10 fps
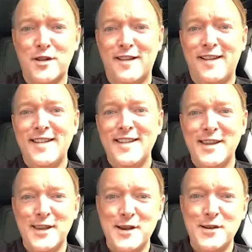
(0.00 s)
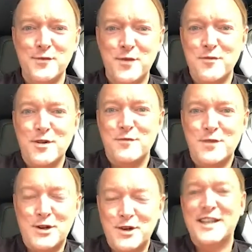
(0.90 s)
well, we were
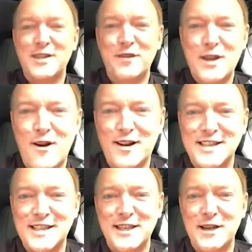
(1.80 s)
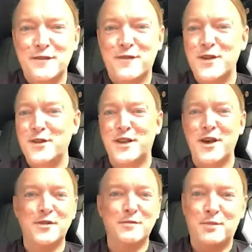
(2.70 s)
creating the VR casino for you to
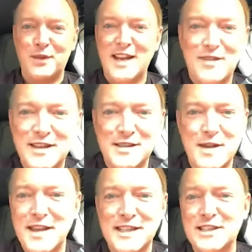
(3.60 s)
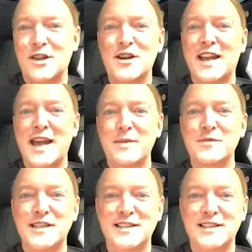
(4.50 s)
go and play these amazing slot games.